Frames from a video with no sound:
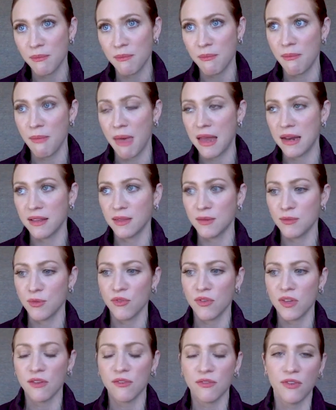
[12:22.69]
men in the
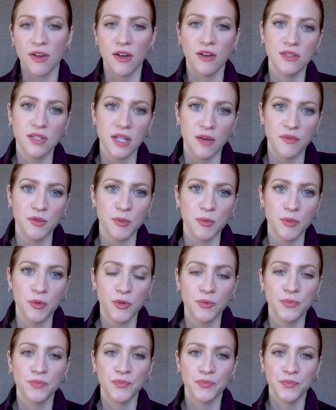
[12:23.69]
movie, felt comfortable.